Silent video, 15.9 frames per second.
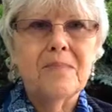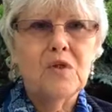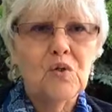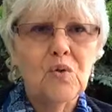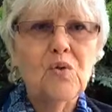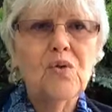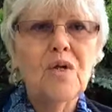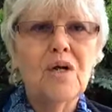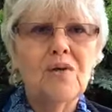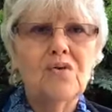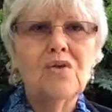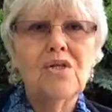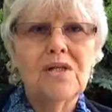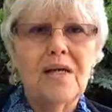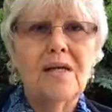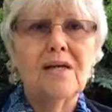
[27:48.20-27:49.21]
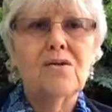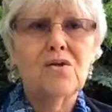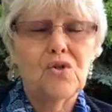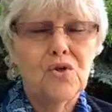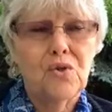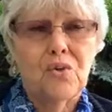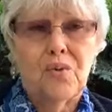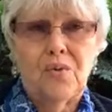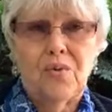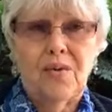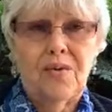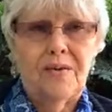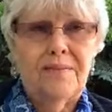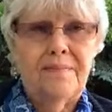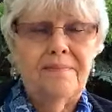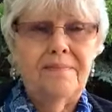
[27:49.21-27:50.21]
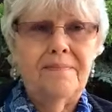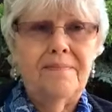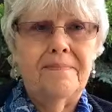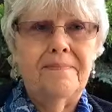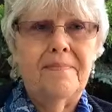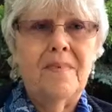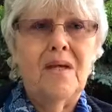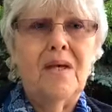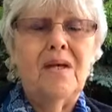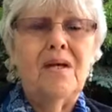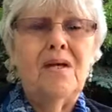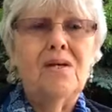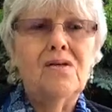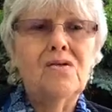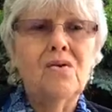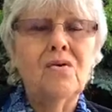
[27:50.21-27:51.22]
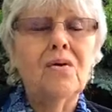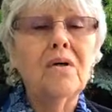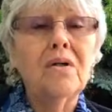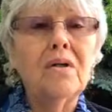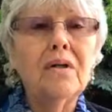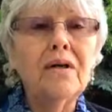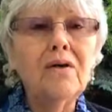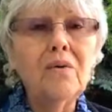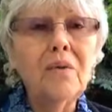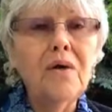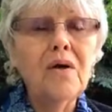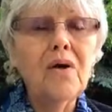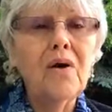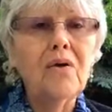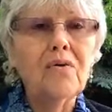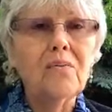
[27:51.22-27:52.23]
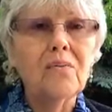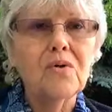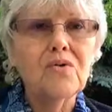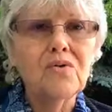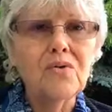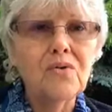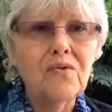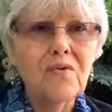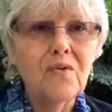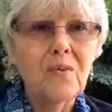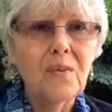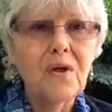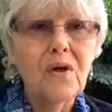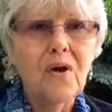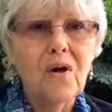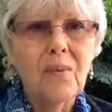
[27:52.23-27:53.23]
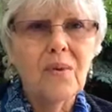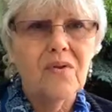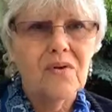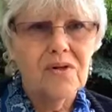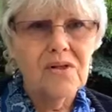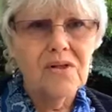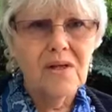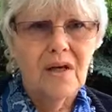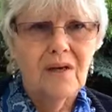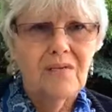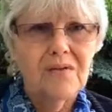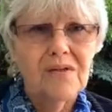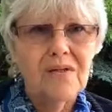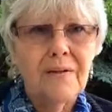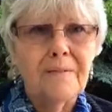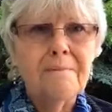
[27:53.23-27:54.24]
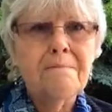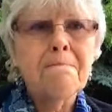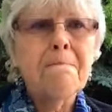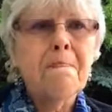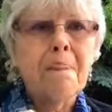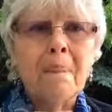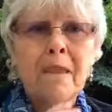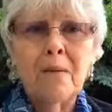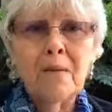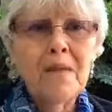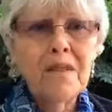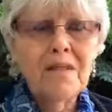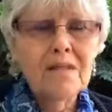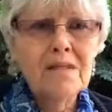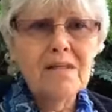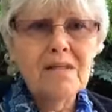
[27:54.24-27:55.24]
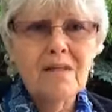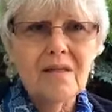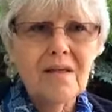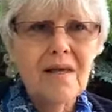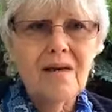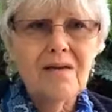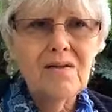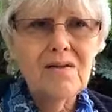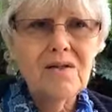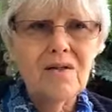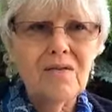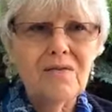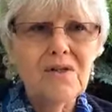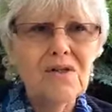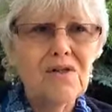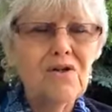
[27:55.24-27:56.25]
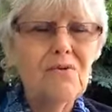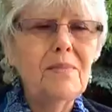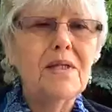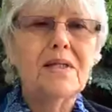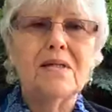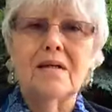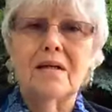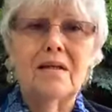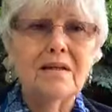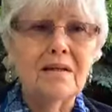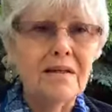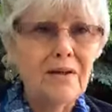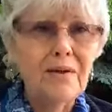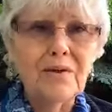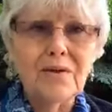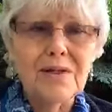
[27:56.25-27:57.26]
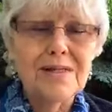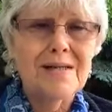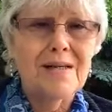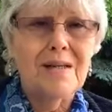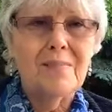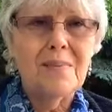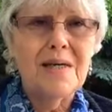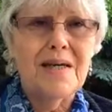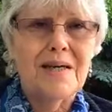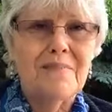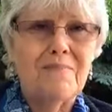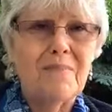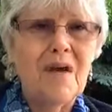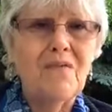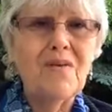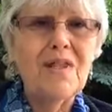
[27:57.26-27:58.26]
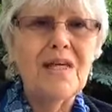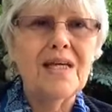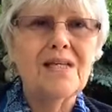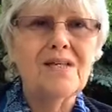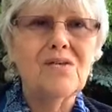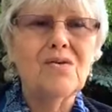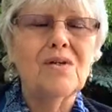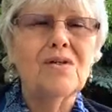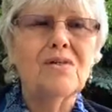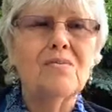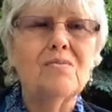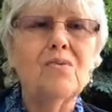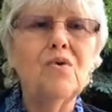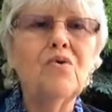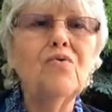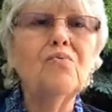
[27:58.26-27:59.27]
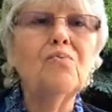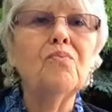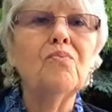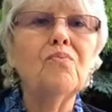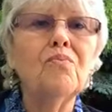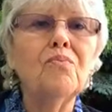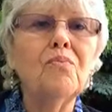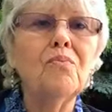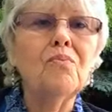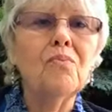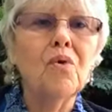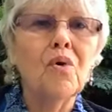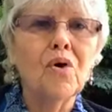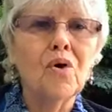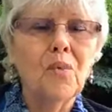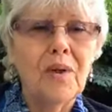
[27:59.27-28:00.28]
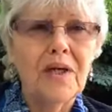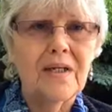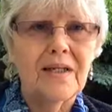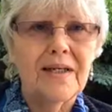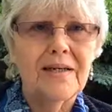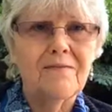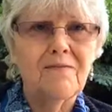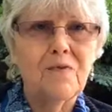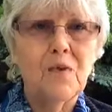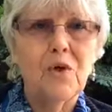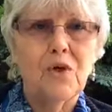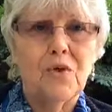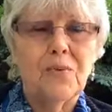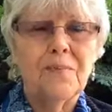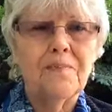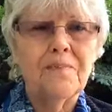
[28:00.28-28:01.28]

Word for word: Truth understands truth. So the clearer we are, the more truthful we are with ourselves. And with this council of discernment, the clearer it's going to be. Everything is going to move more quickly for you.